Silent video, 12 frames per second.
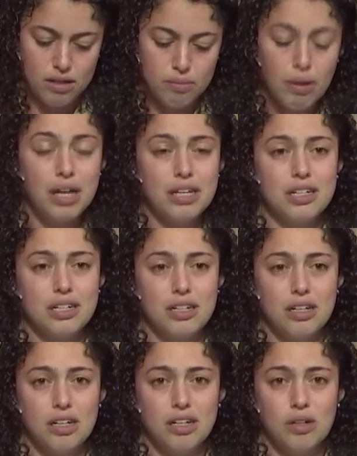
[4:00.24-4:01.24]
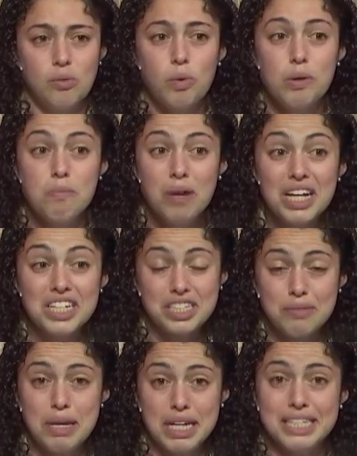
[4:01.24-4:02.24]
But we must
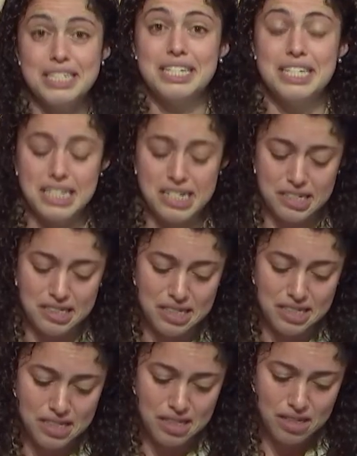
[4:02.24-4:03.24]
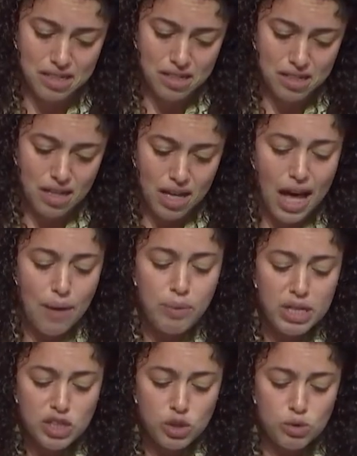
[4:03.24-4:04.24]
make decisions, and we
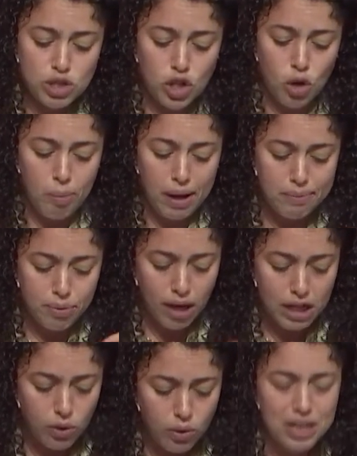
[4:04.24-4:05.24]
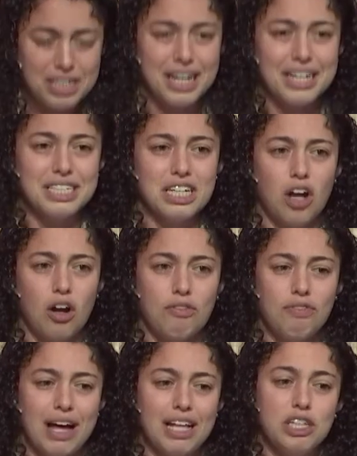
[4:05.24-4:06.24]
do so by prioritizing our
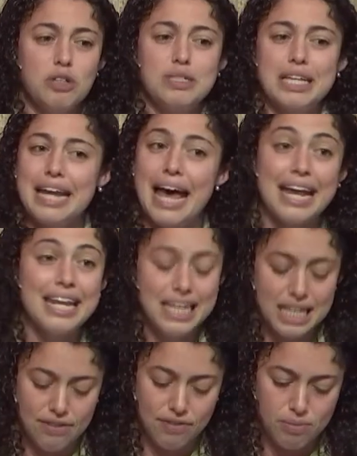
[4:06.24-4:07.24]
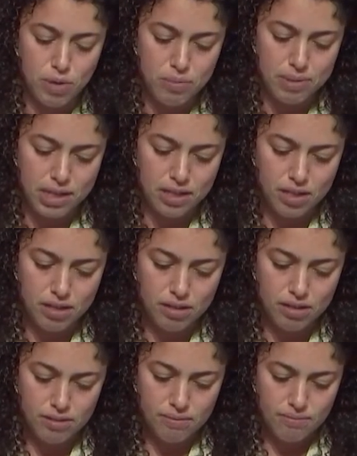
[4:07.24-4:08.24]
values at any given moment.
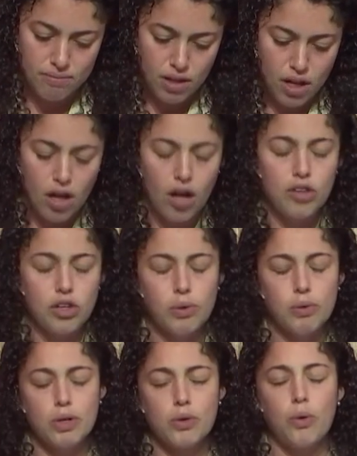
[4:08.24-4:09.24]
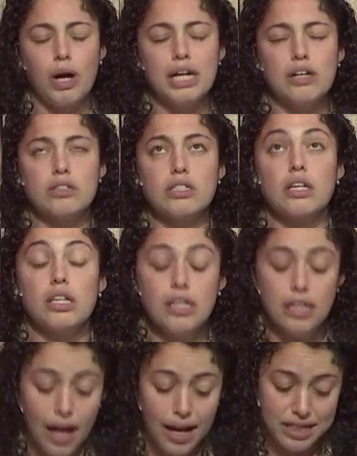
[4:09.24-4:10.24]
Although it requires
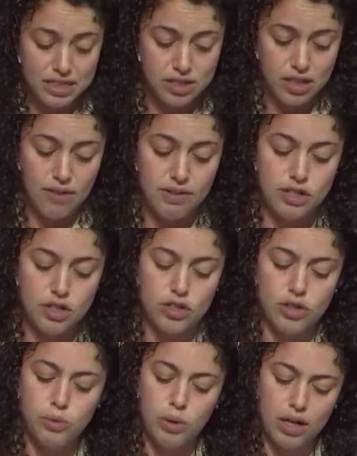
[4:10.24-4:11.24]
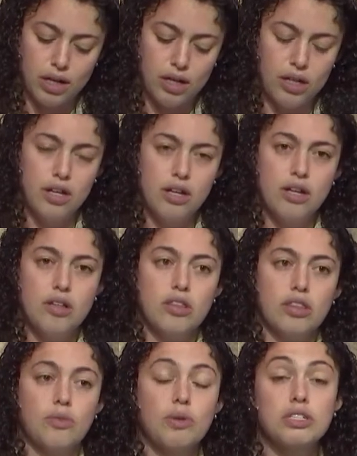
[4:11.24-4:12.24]
lots of internal work,
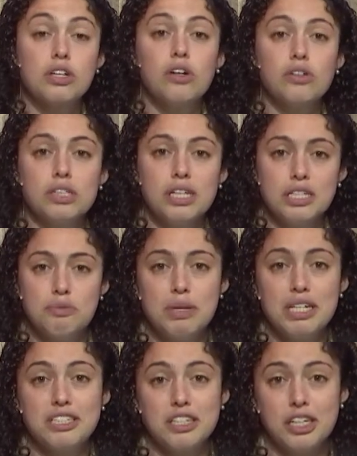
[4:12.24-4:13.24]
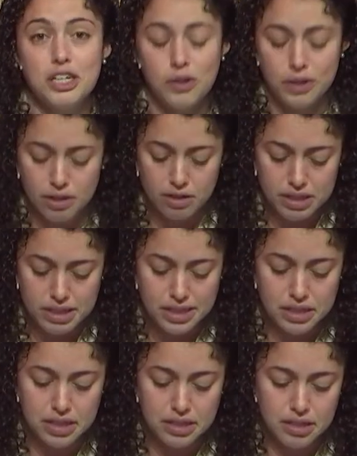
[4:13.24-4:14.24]
the result is being secure in our
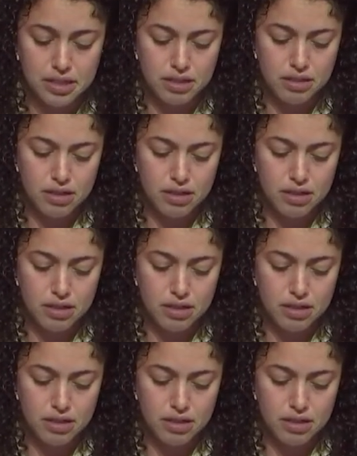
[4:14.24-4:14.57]
decisions.